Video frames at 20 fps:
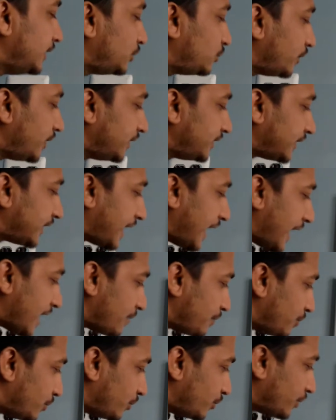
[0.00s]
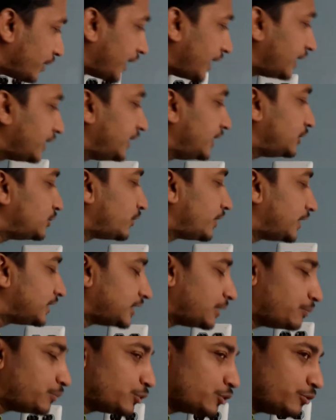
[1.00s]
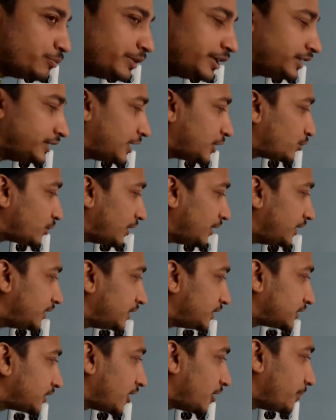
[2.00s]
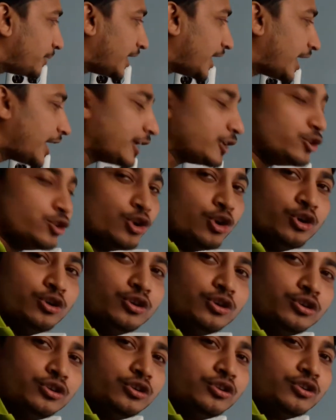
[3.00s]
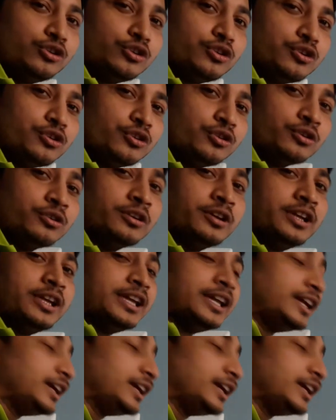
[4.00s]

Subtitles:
this one is a carbon and this one is a bromine, that's why this is going to be high. No,